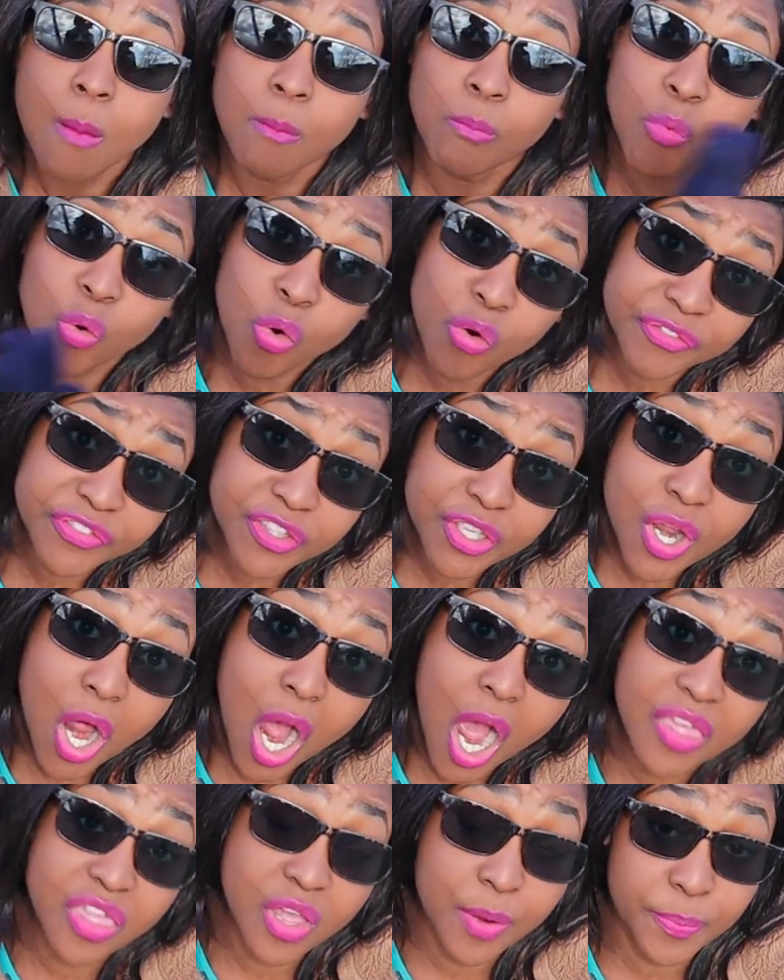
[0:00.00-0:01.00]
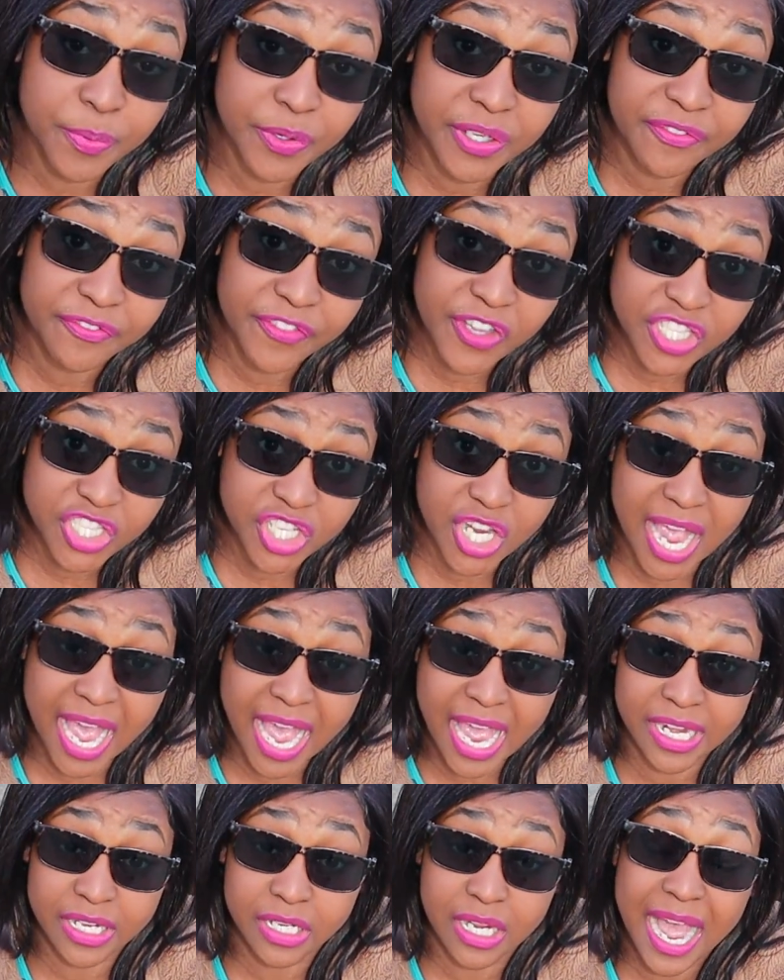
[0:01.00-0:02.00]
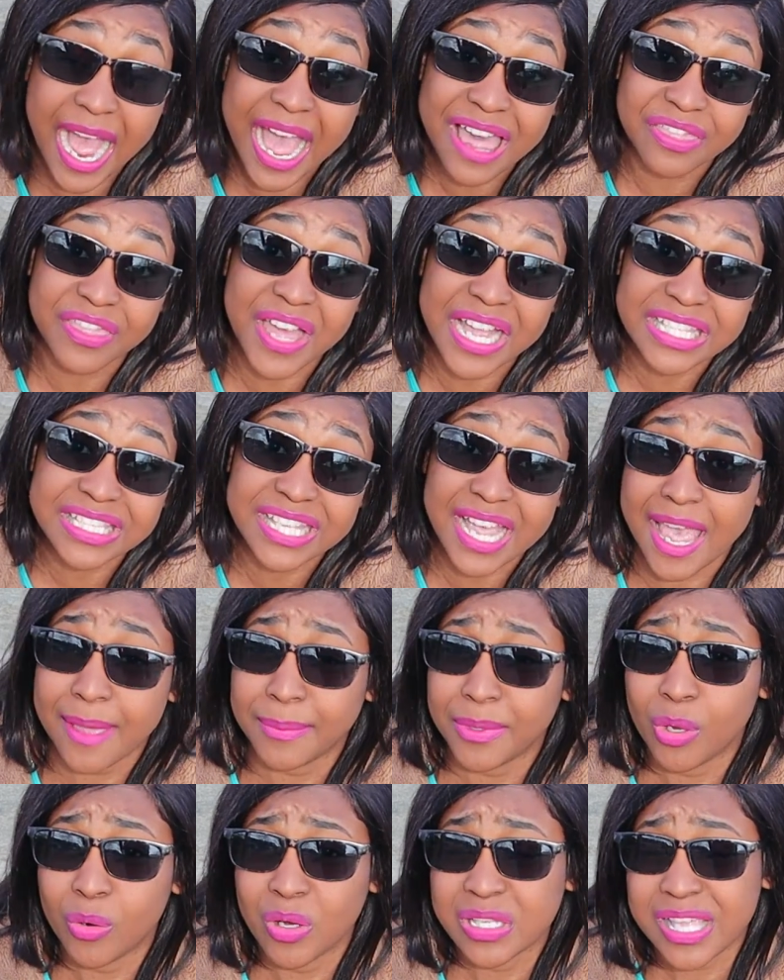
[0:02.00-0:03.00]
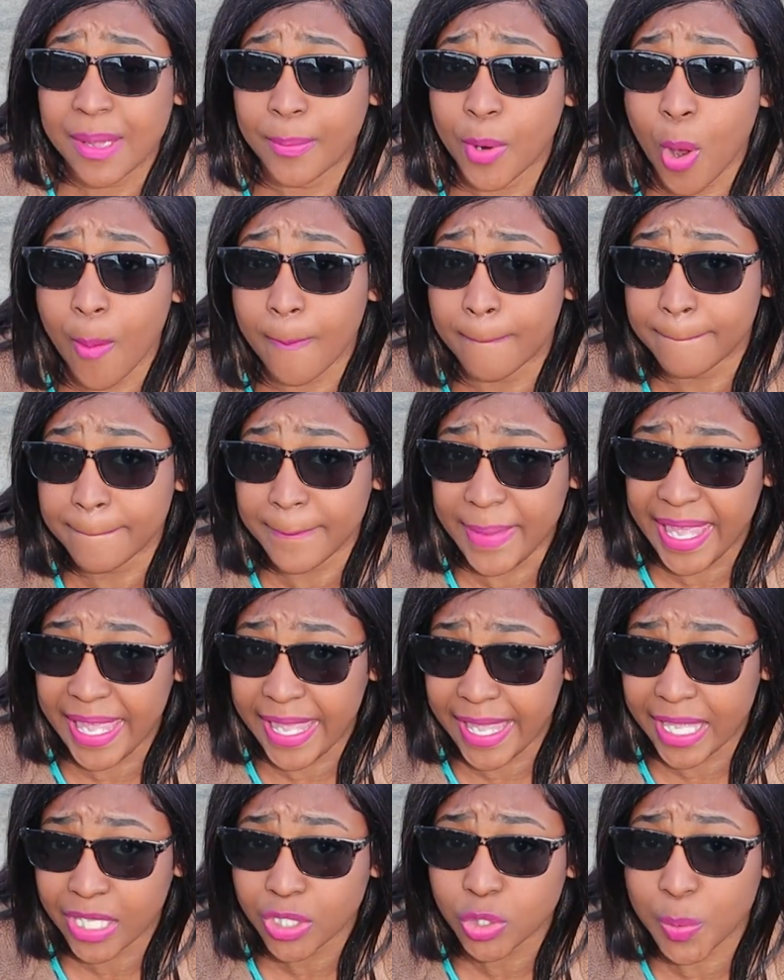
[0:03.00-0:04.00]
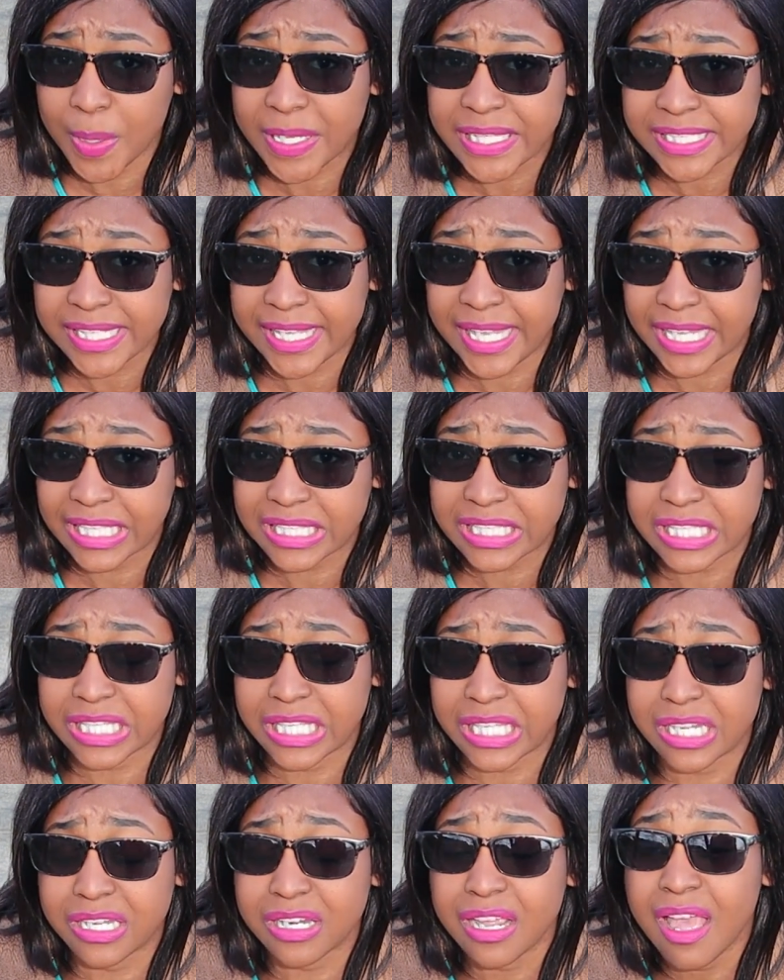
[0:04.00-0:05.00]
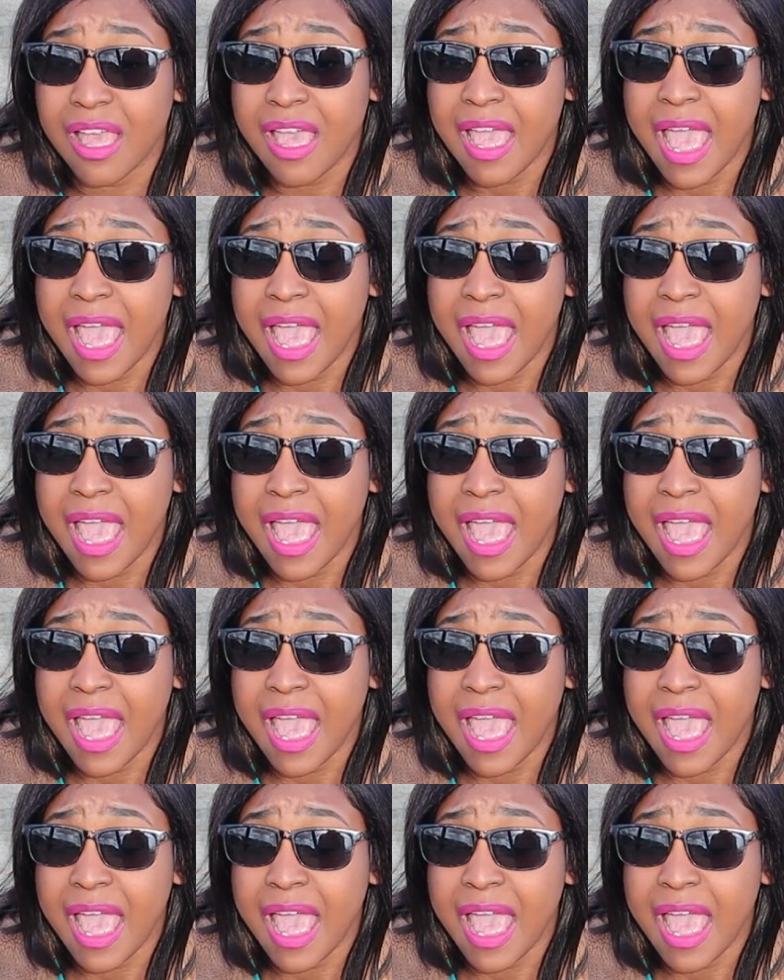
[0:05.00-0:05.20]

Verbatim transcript: move to the other prefecture, and at that time it was about May twenty eighteen,